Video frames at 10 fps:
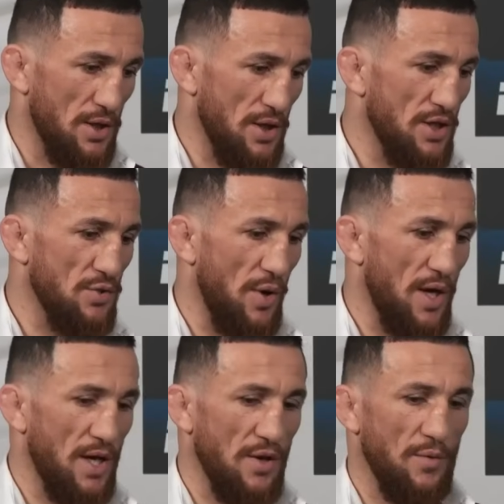this
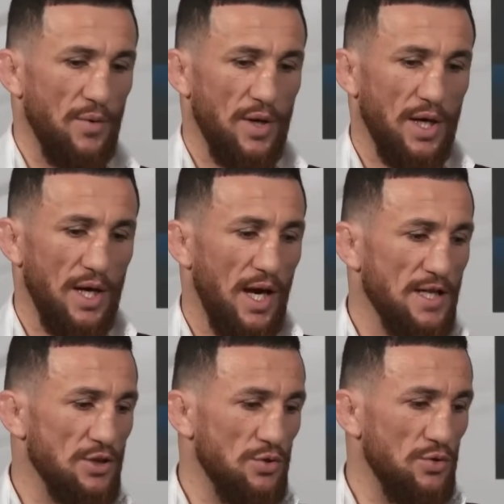way he
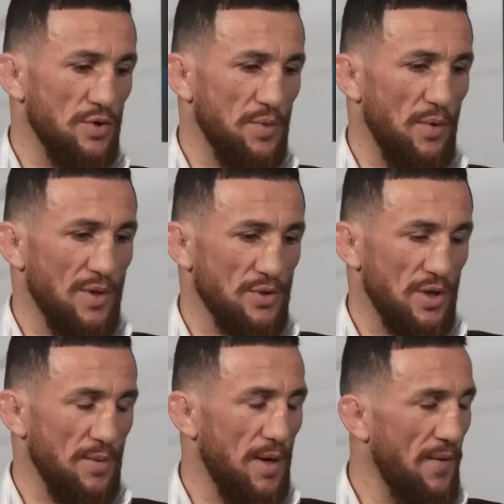has to, if he wants to
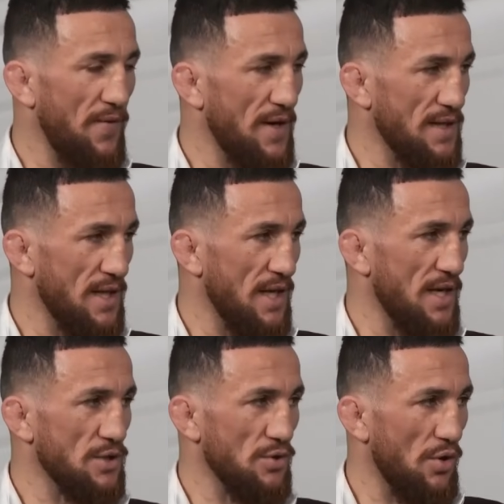keep fighting, he
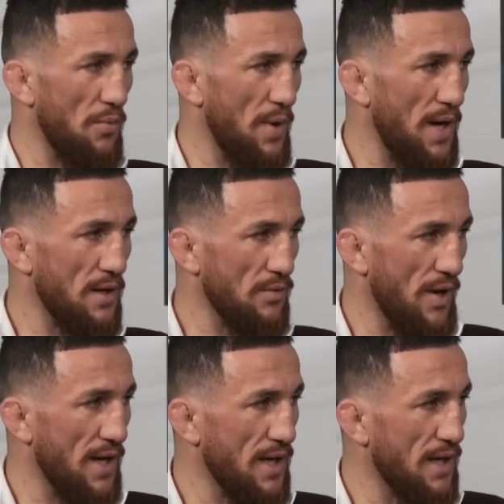has to go back
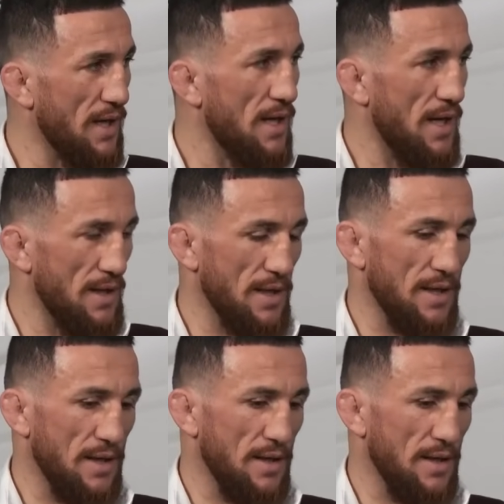ranking and then